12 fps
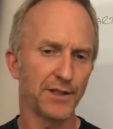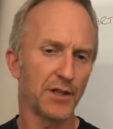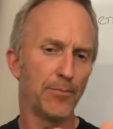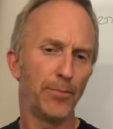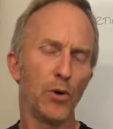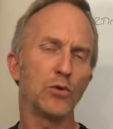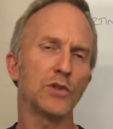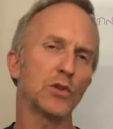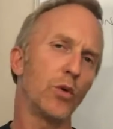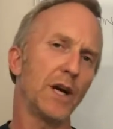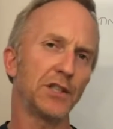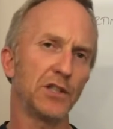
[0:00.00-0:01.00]
So Paul's
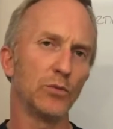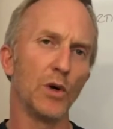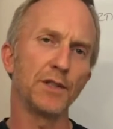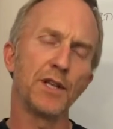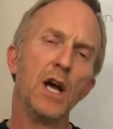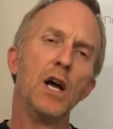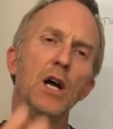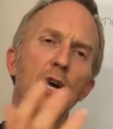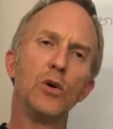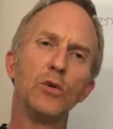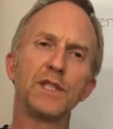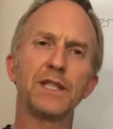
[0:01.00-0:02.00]
question was, who was